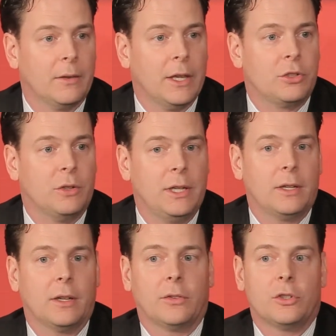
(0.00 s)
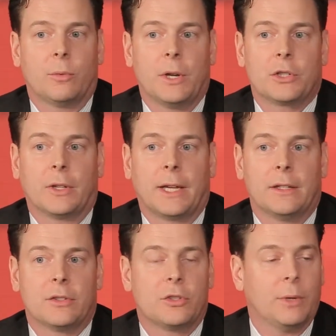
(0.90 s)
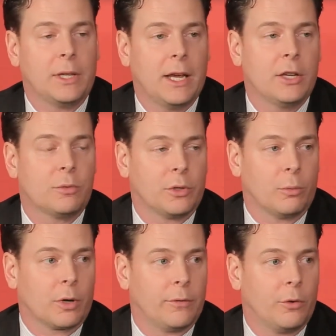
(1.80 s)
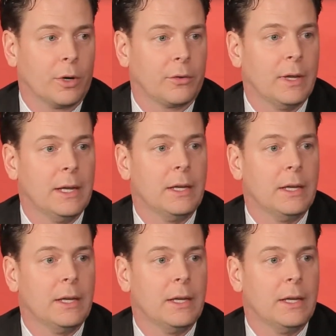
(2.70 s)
that you need in a situation like this to engage with the workforce,